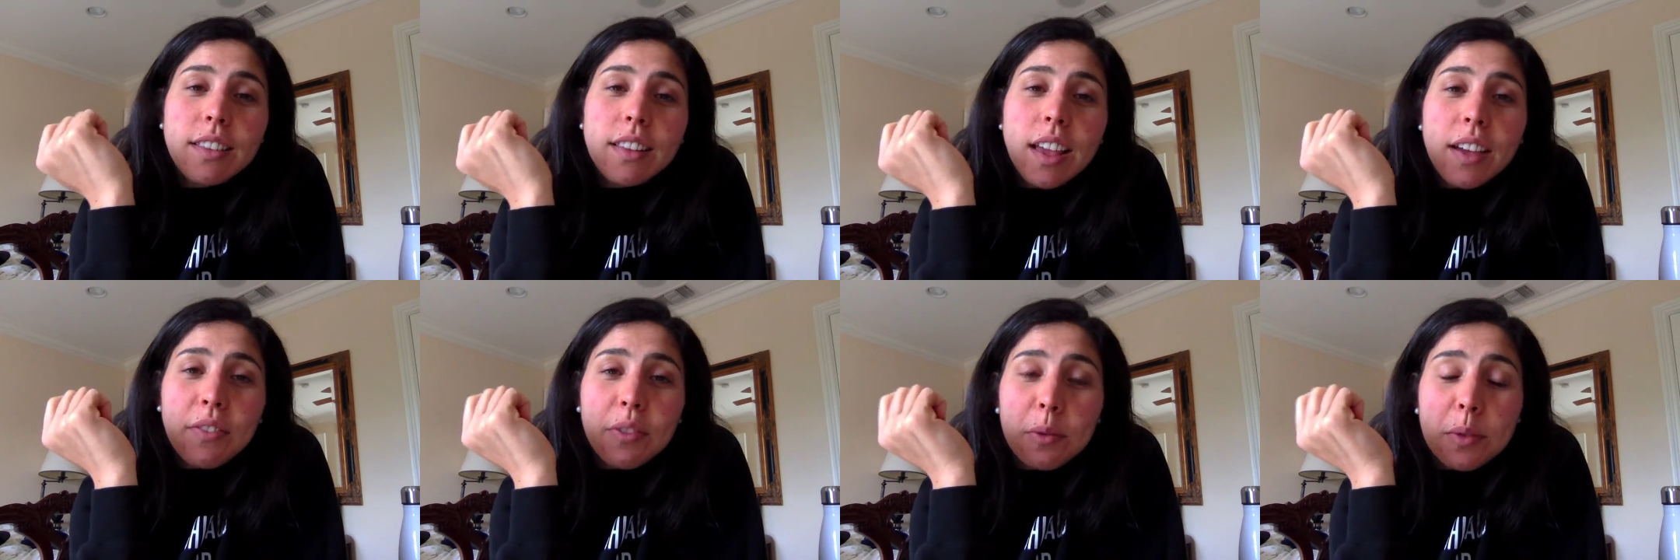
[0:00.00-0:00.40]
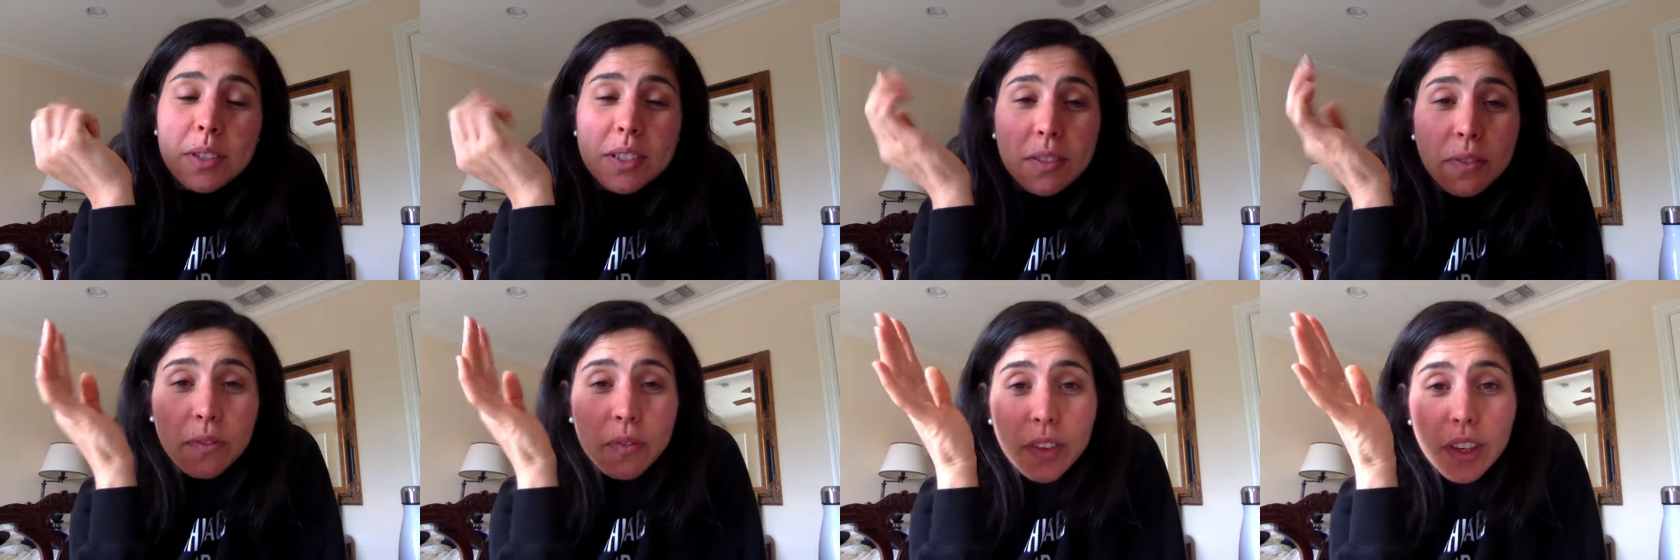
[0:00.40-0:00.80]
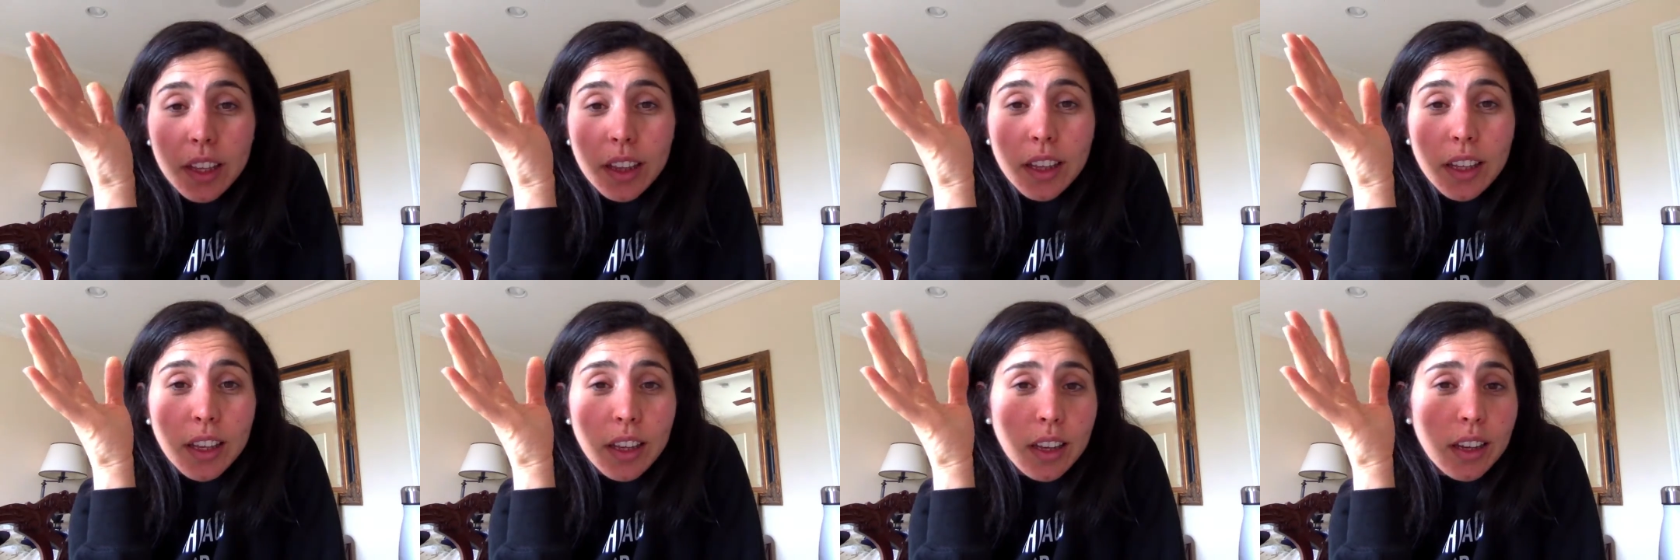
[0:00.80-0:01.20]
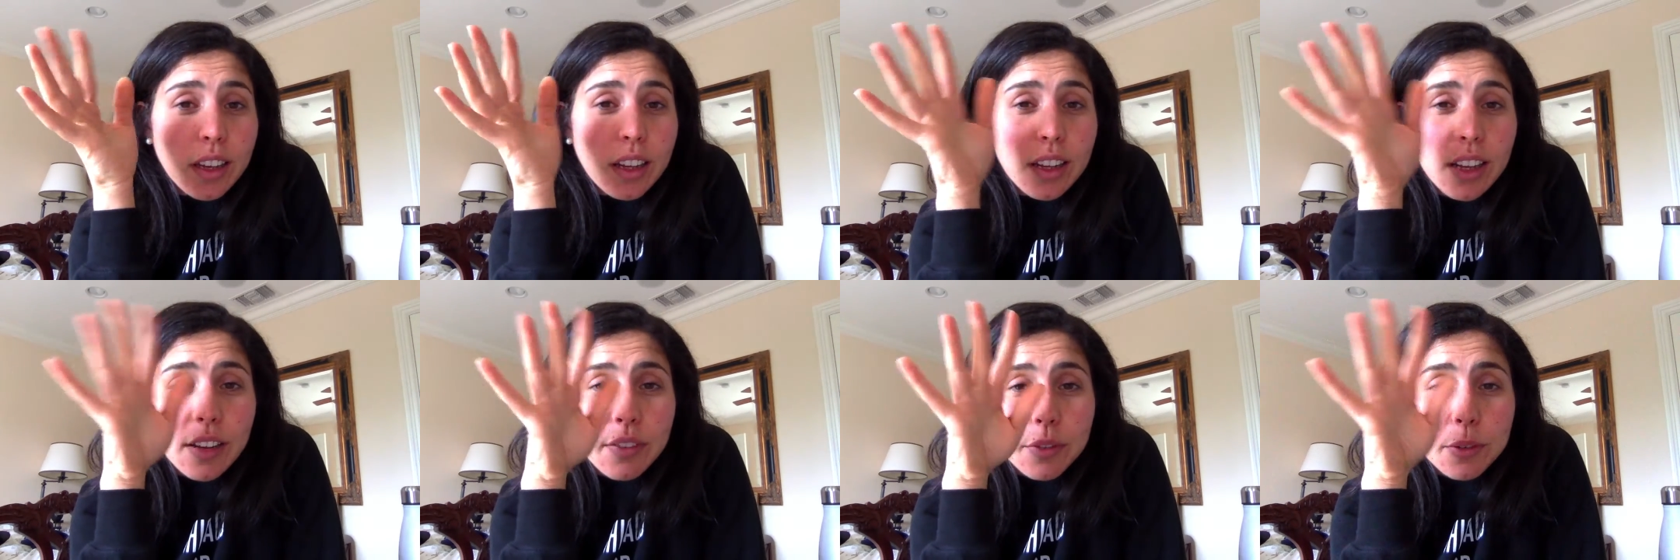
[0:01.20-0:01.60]
everyone's feeling
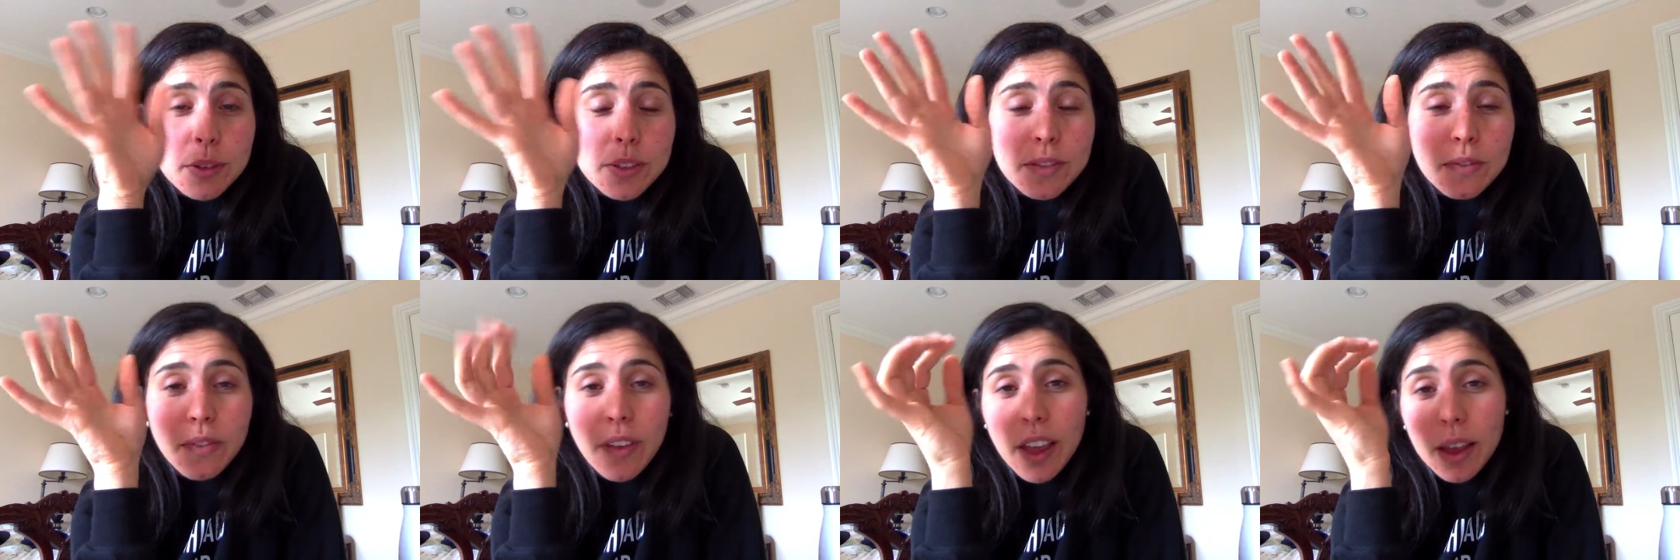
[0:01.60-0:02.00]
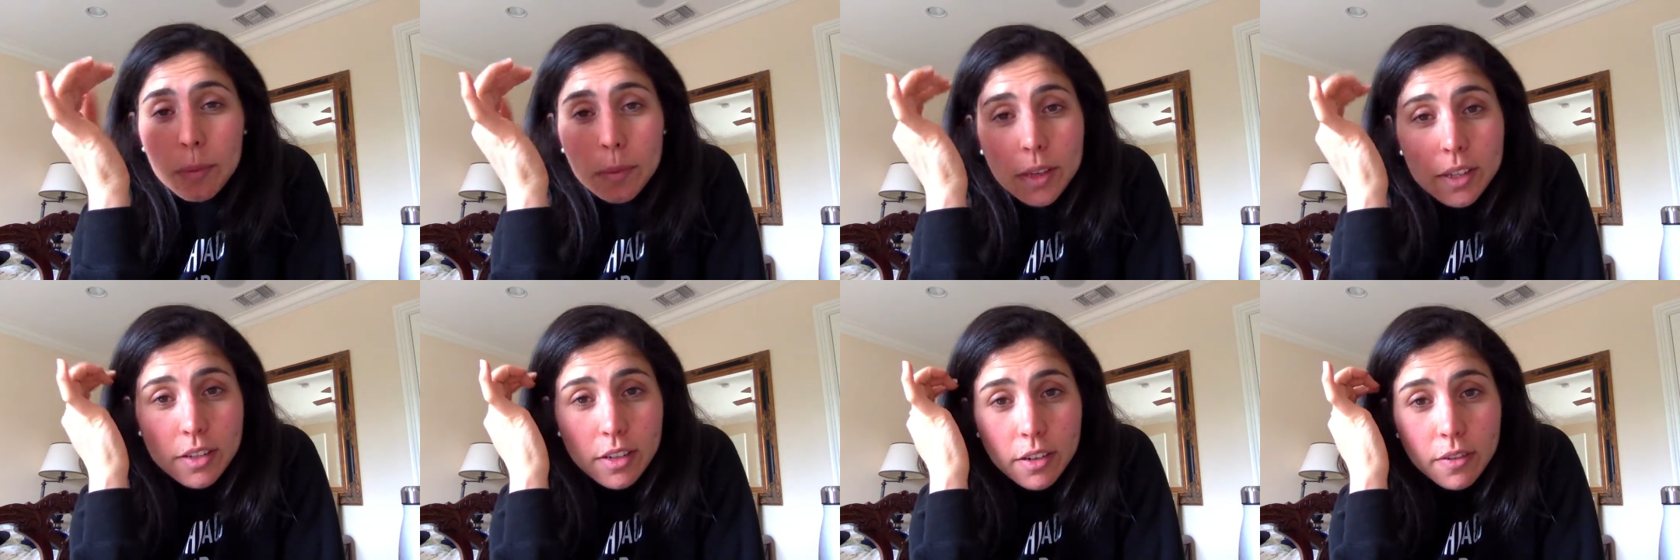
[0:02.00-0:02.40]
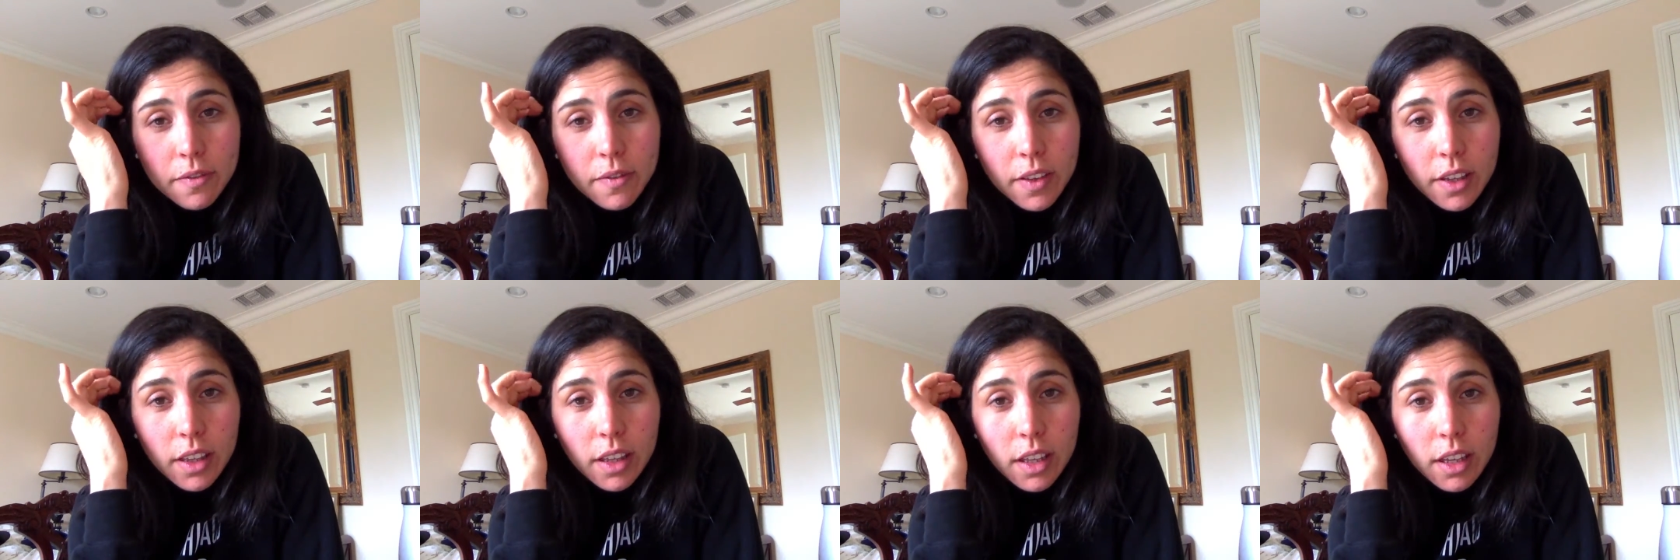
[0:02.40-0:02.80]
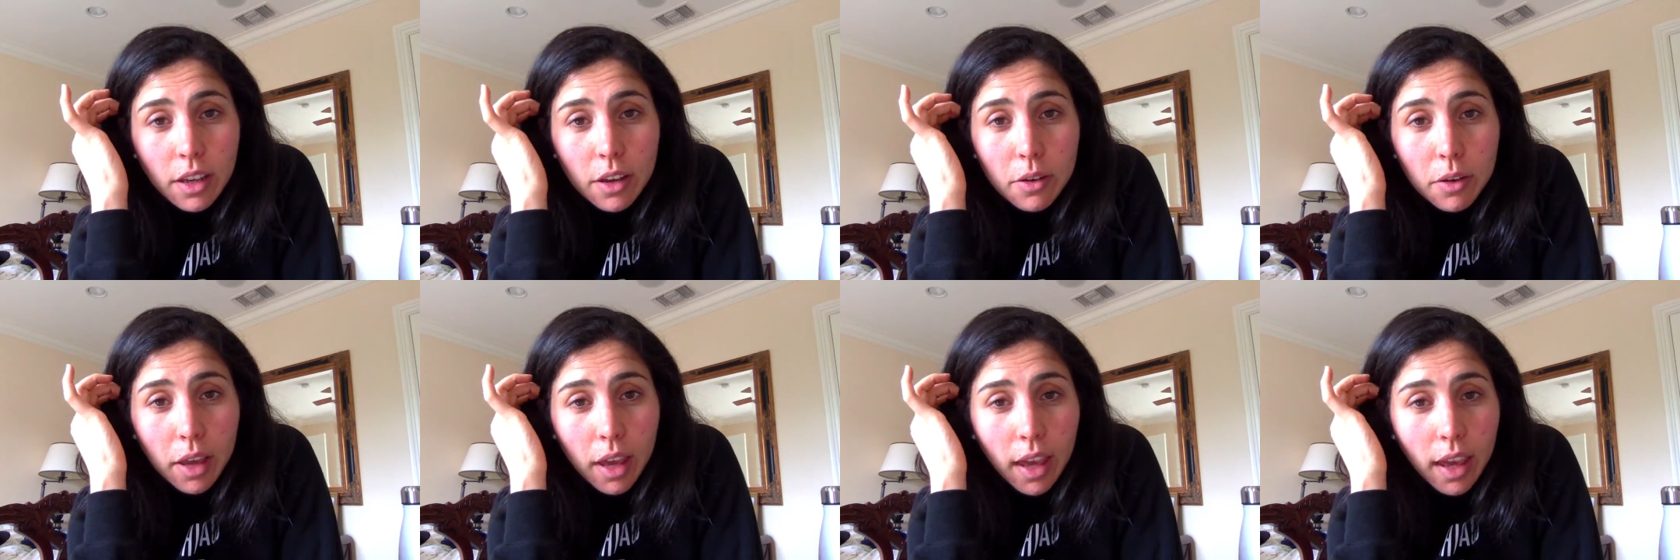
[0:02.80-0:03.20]
good and everyone's families are feeling
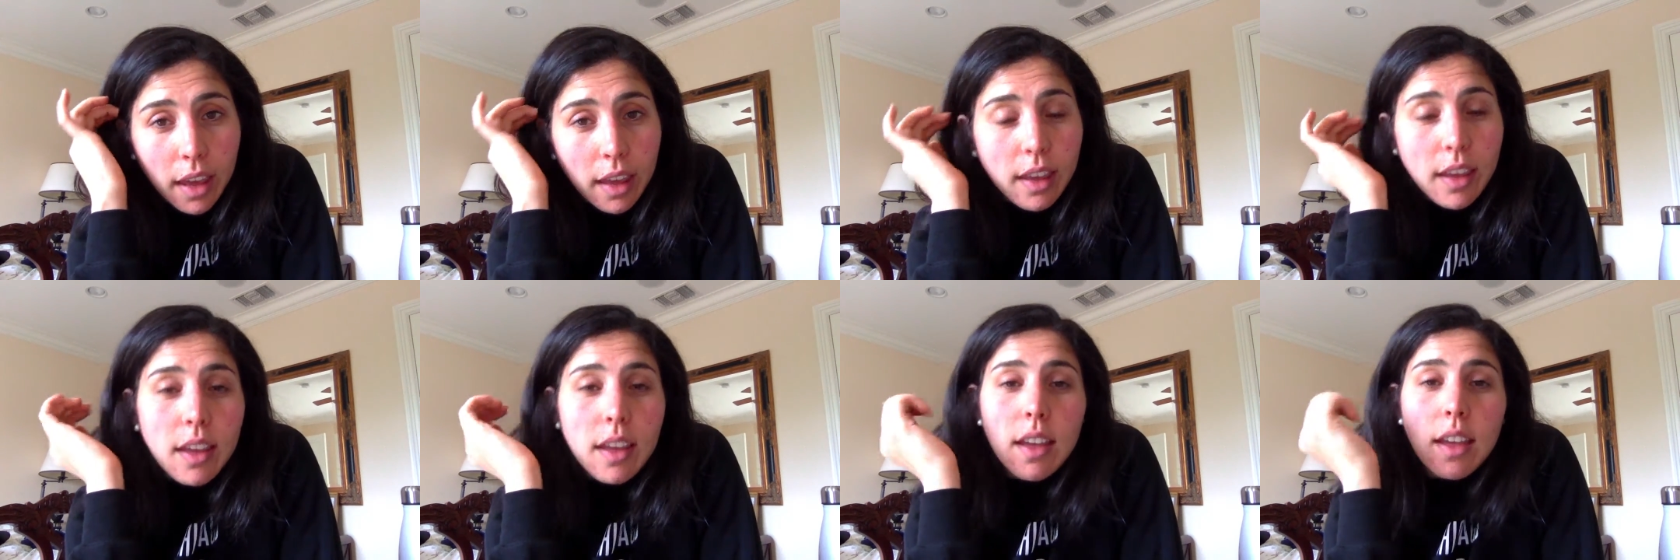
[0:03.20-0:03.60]
okay.